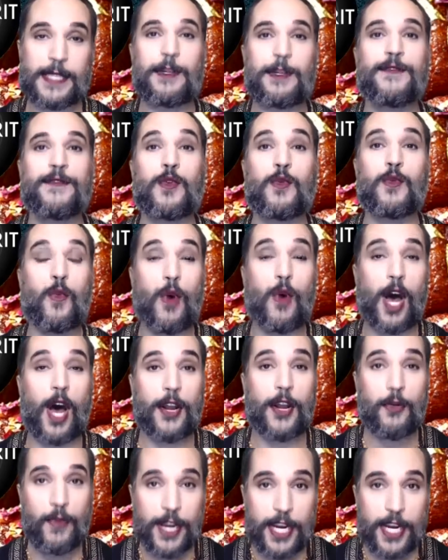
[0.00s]
But if you
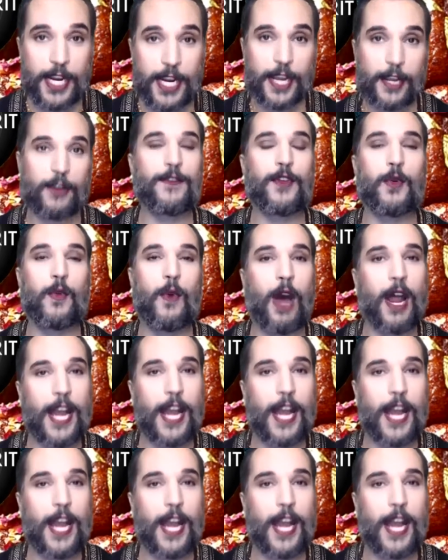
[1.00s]
want a reading or if you want to